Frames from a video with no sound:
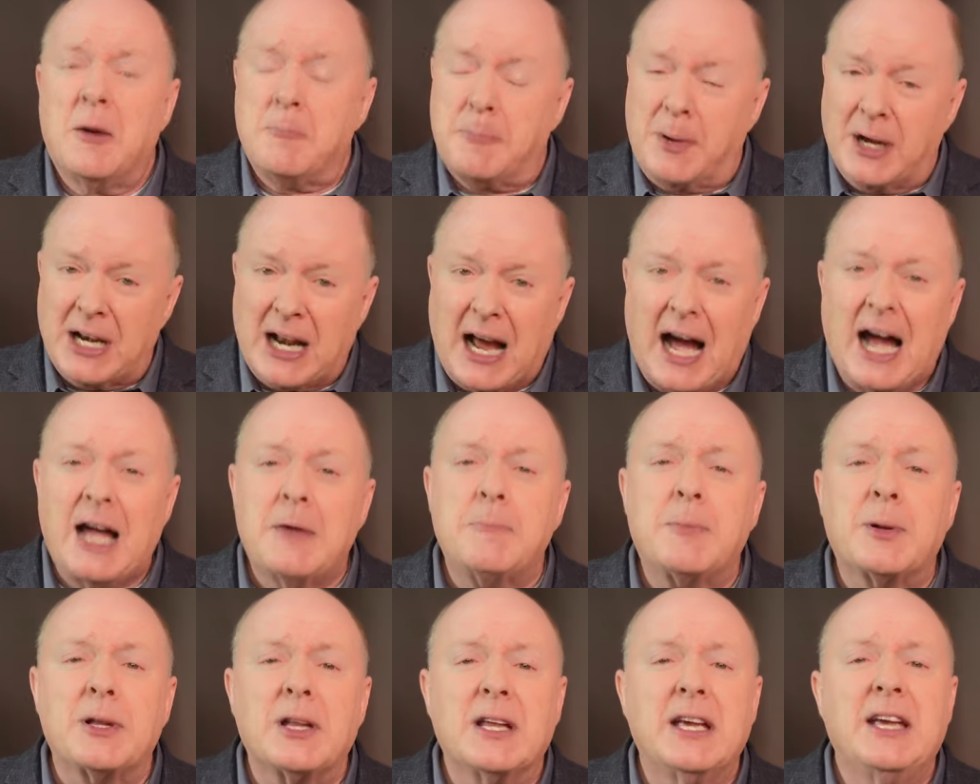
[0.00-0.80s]
but I
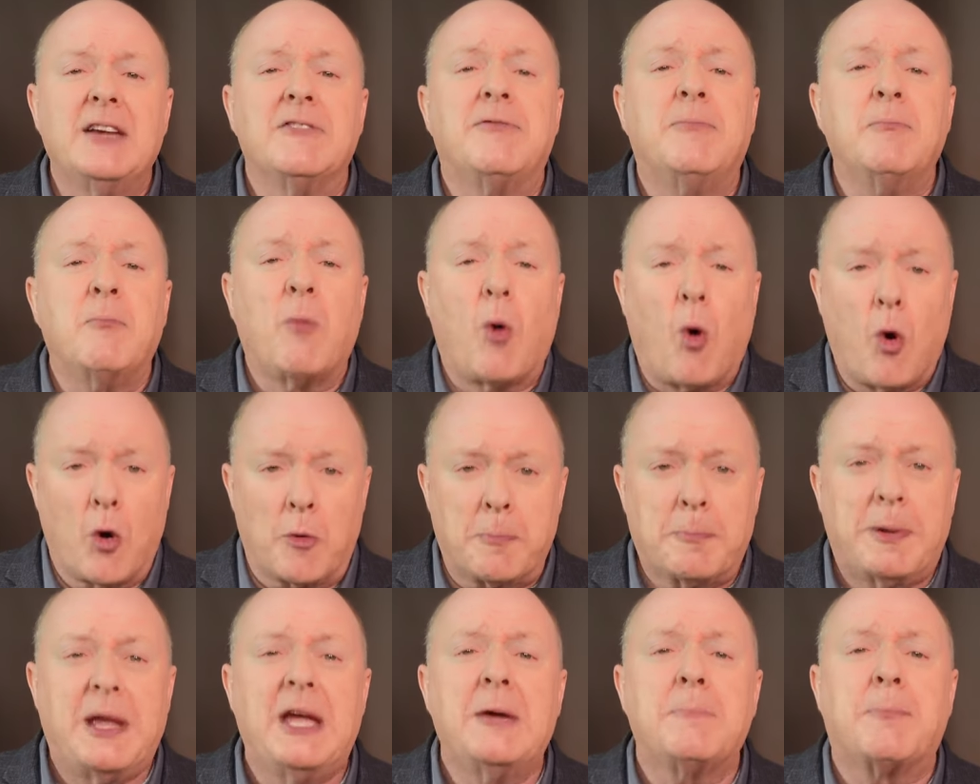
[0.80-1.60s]
believe more
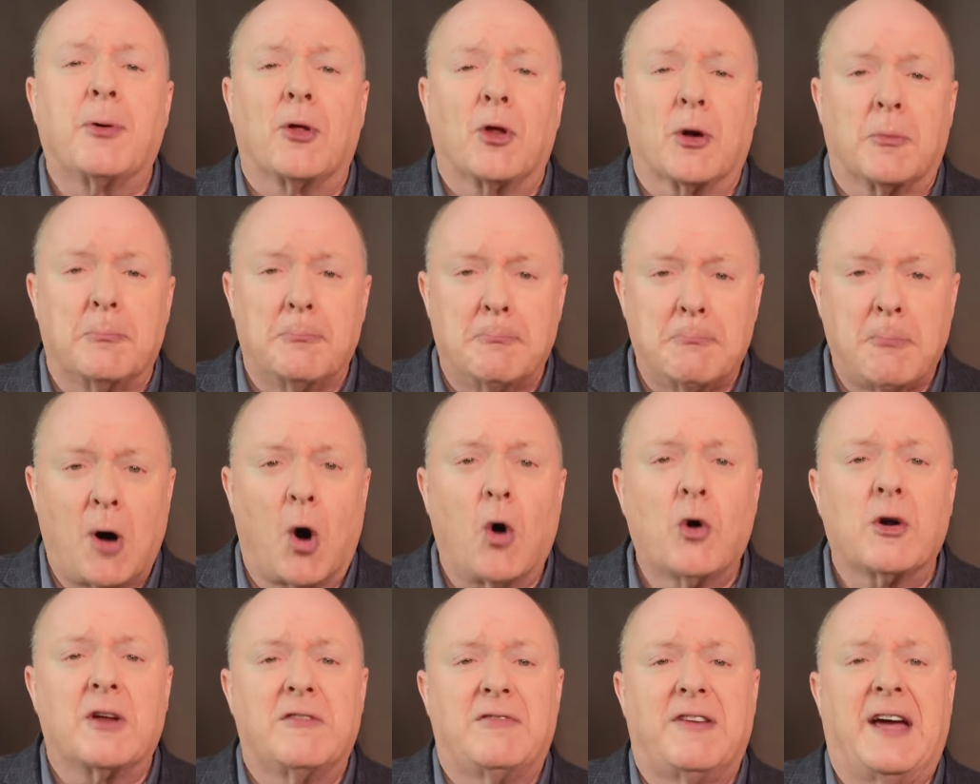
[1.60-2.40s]
people are
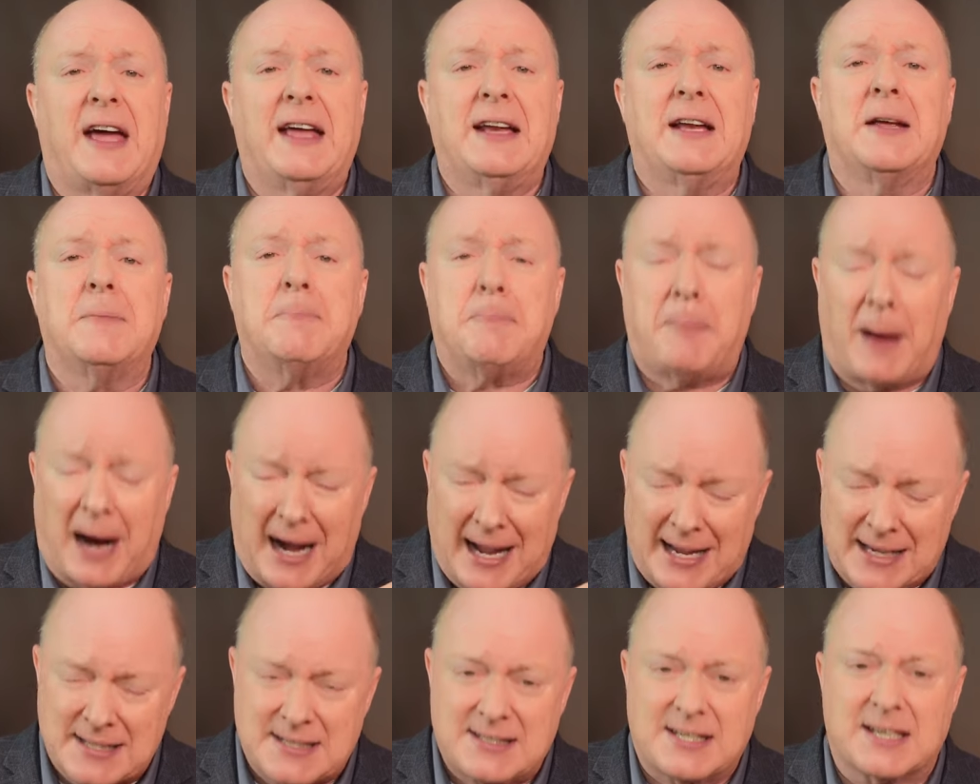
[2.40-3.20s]
motivated
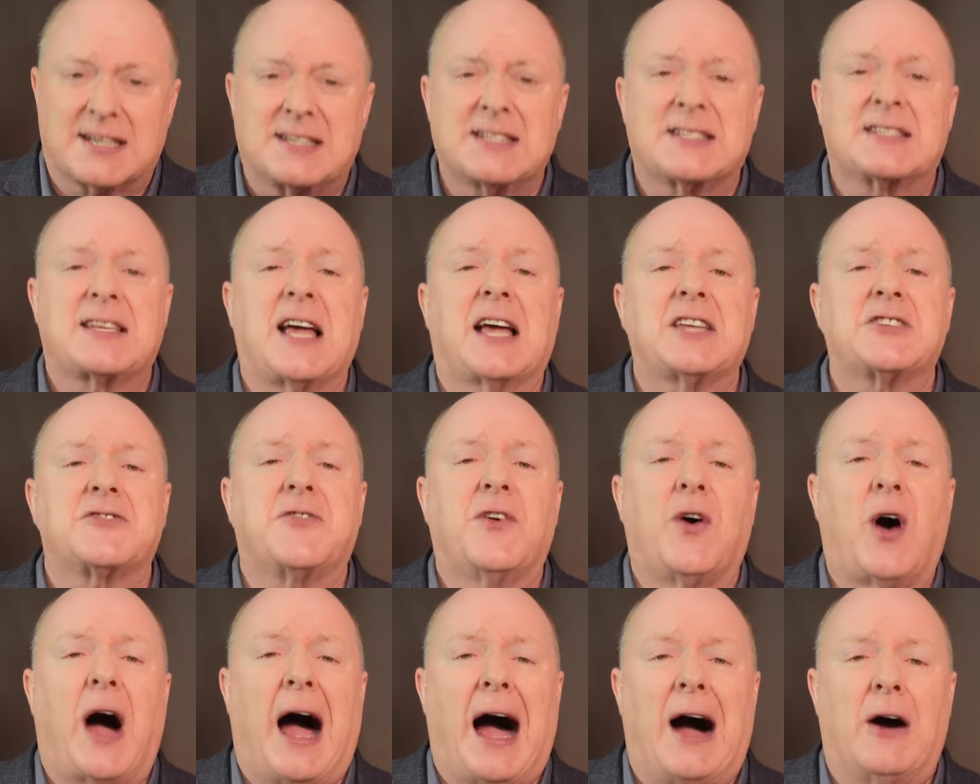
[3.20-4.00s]
by a
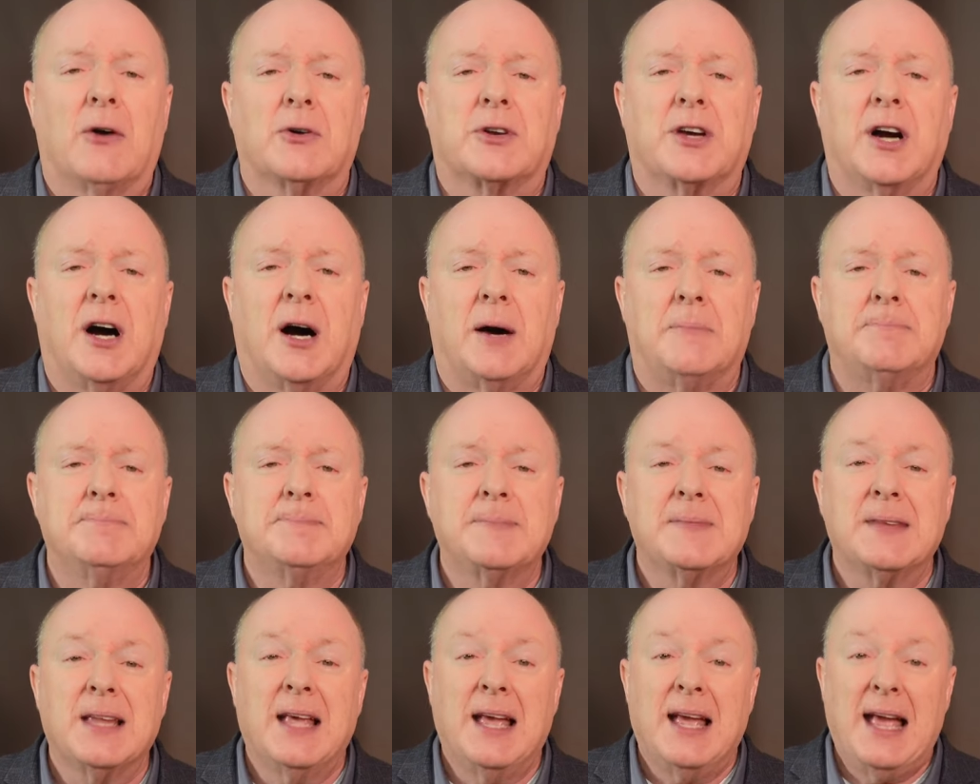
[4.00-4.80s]
successful outcome,
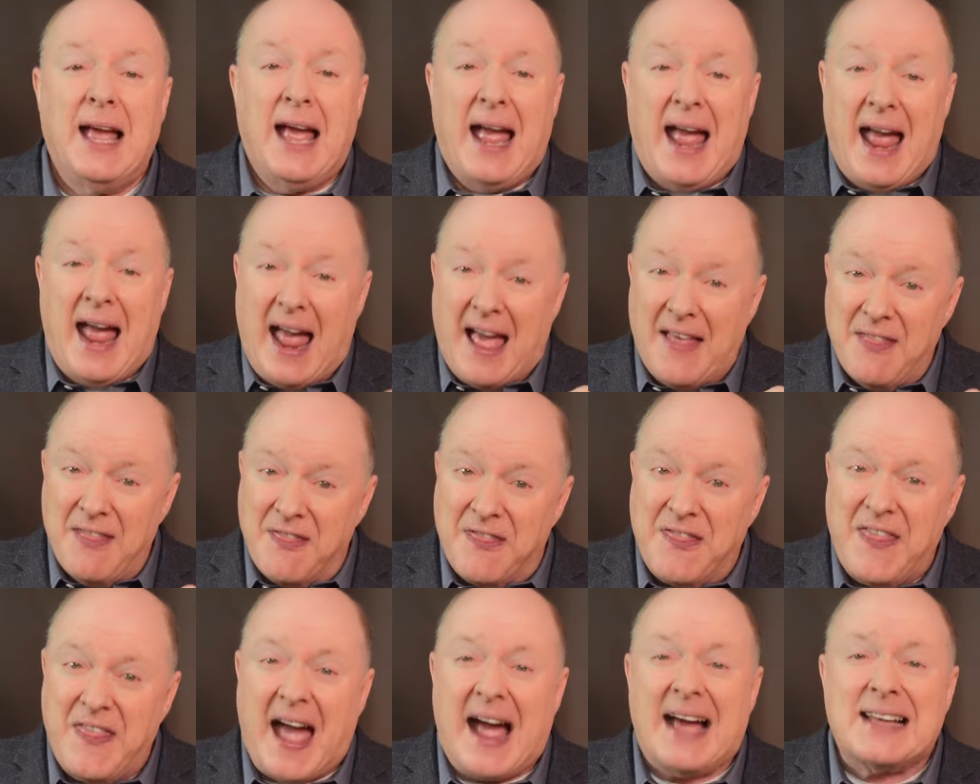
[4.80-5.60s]

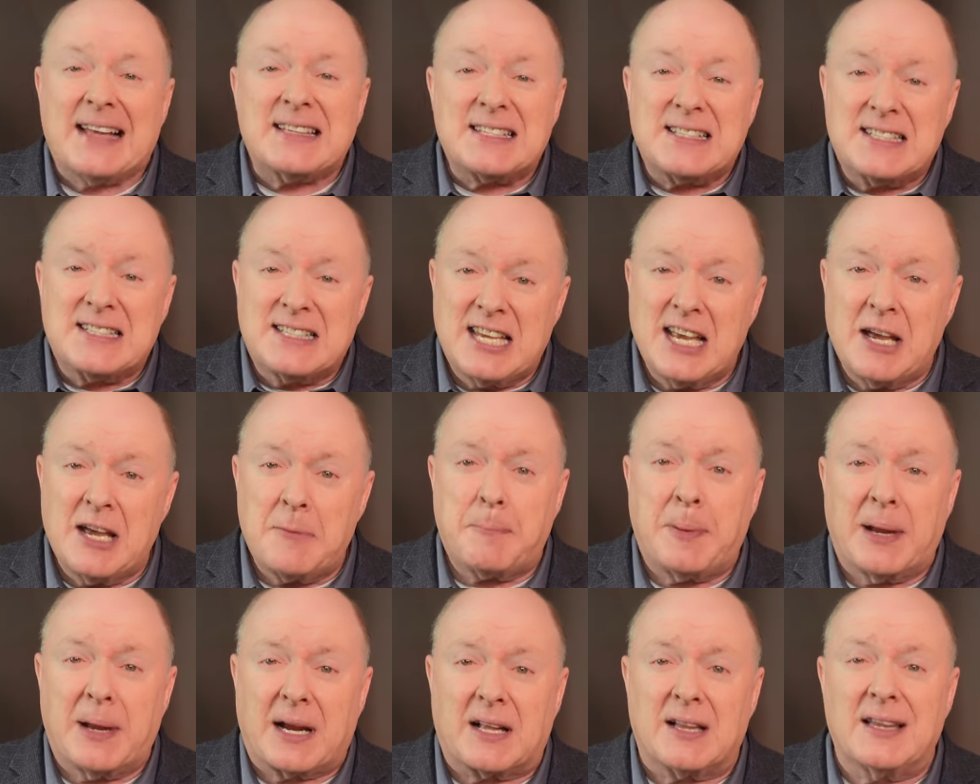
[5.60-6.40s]
and that's
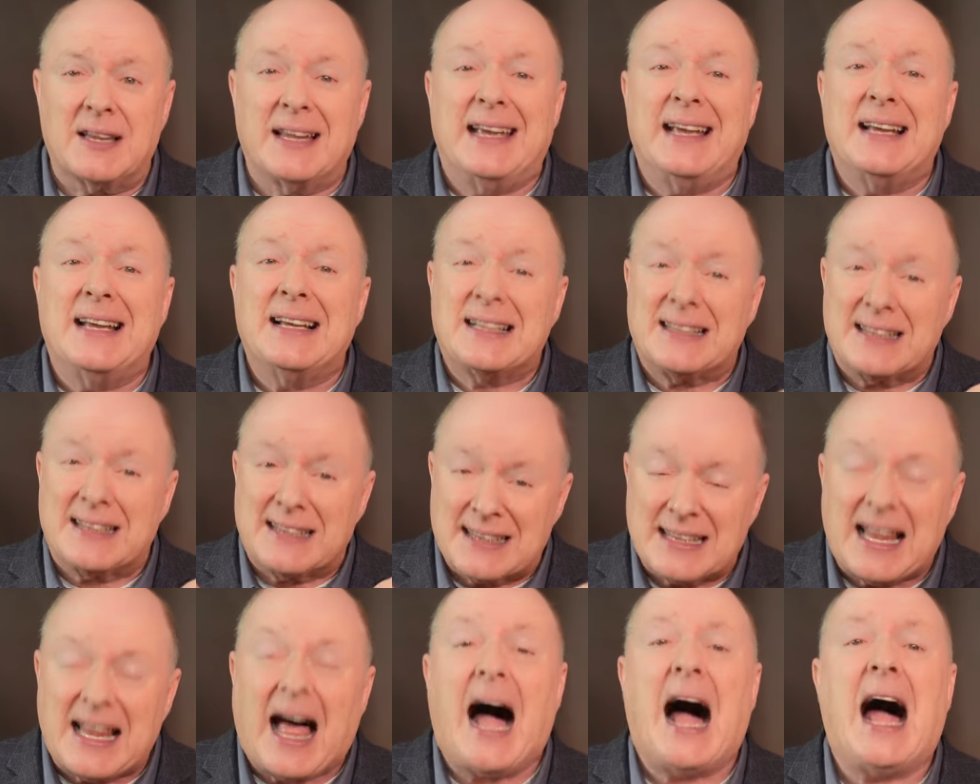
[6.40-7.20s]
typically
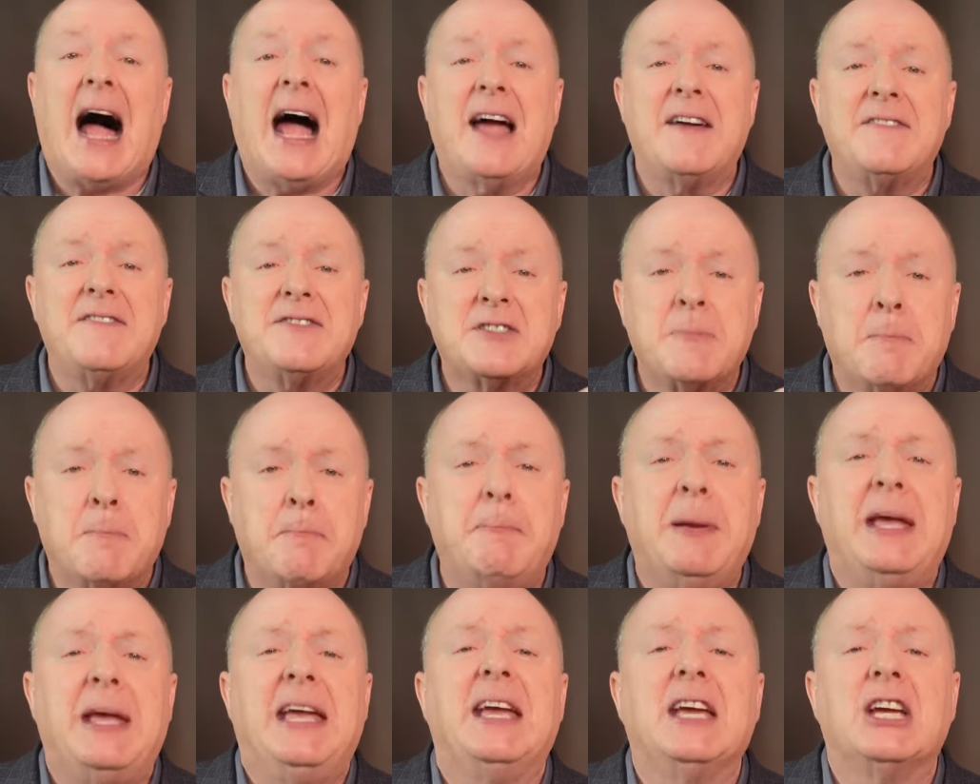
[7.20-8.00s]
lives
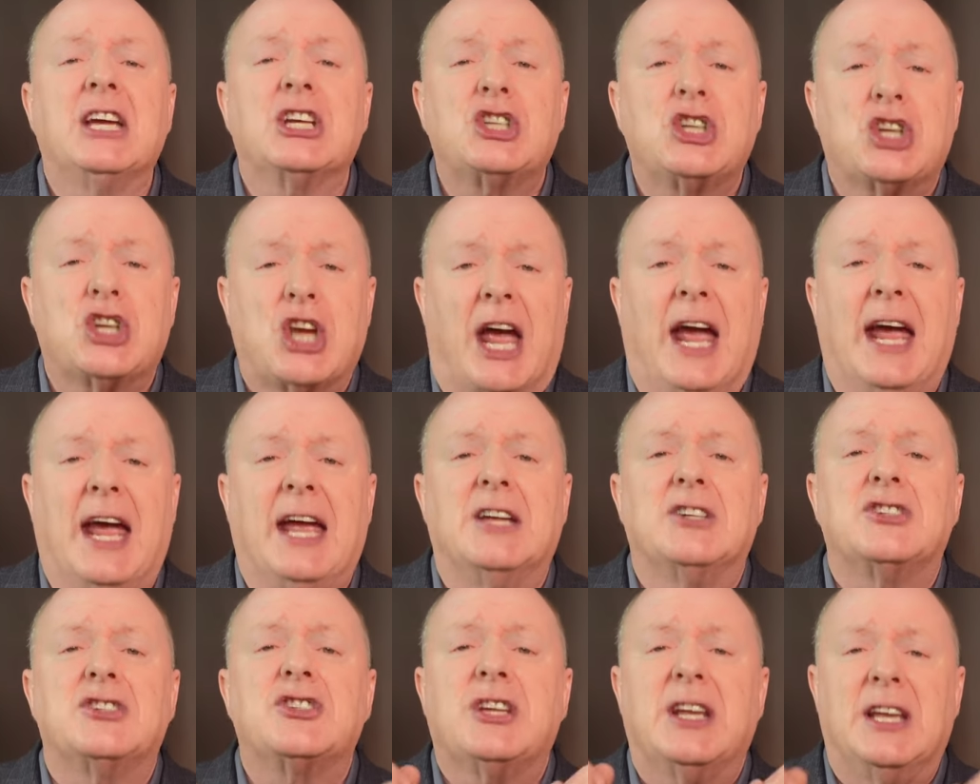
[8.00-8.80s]
being
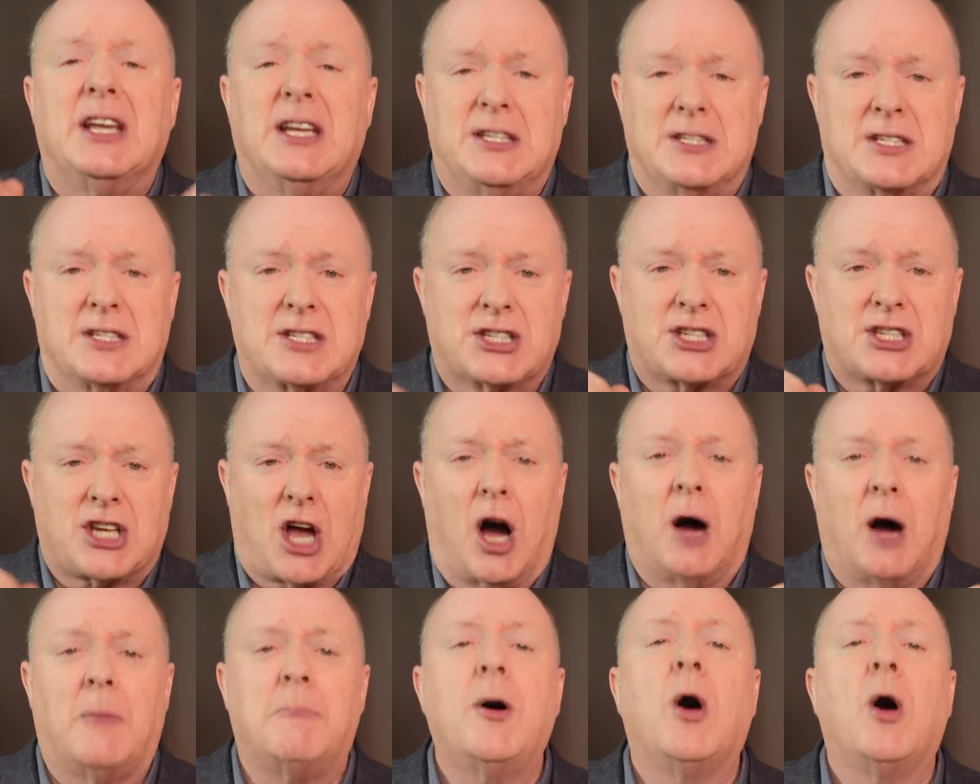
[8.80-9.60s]
changed in
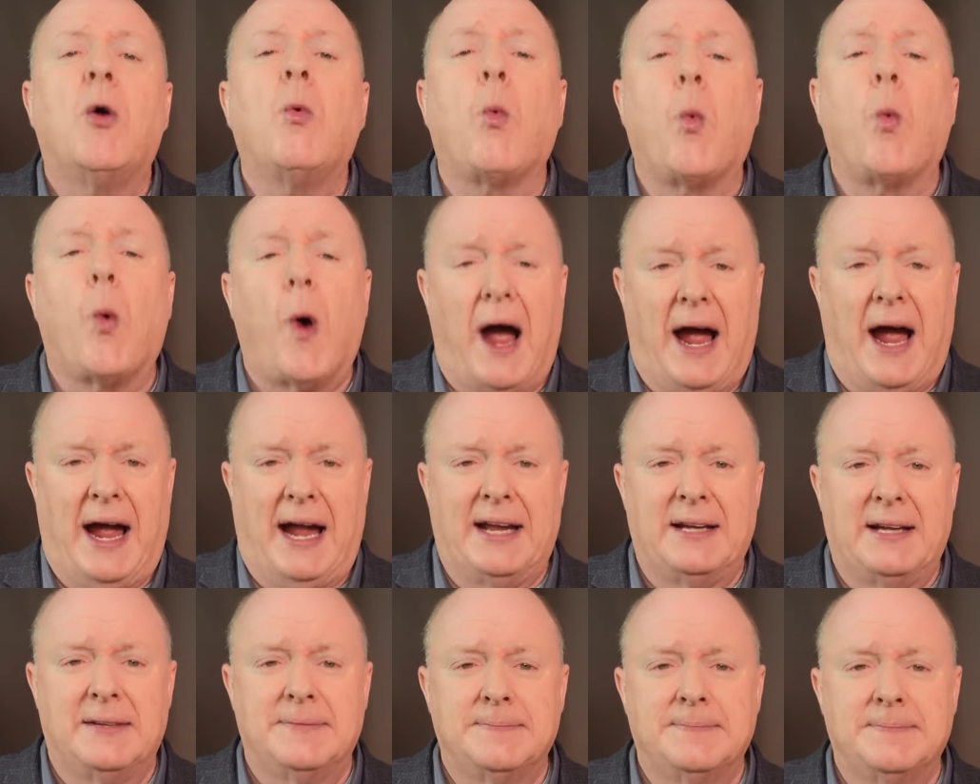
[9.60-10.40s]
some
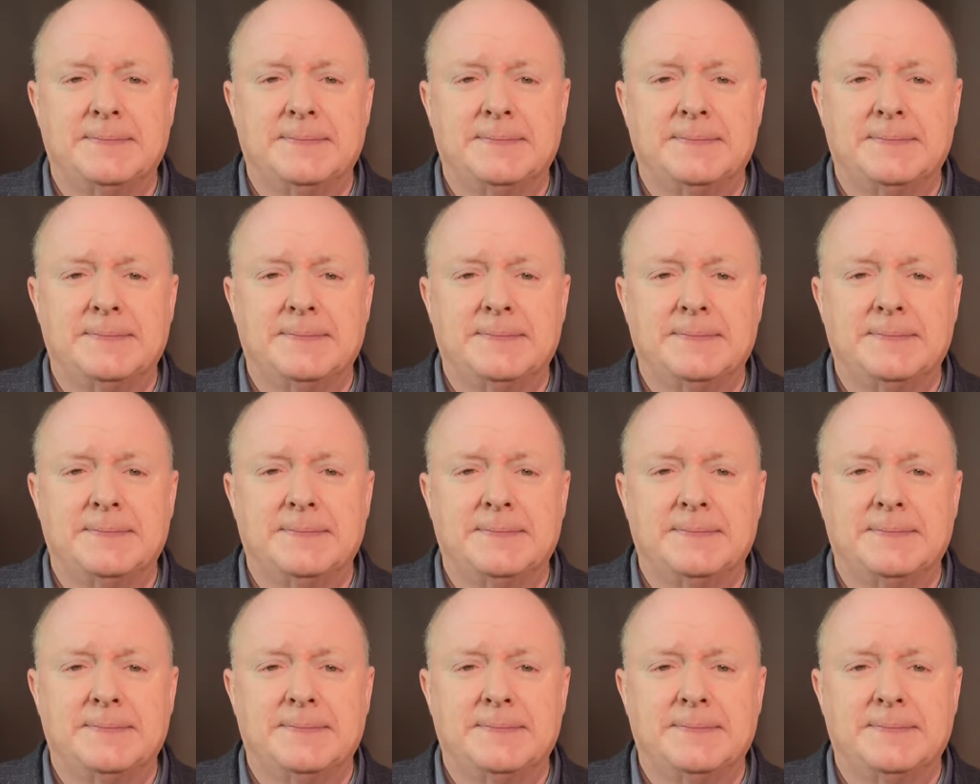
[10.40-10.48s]
way.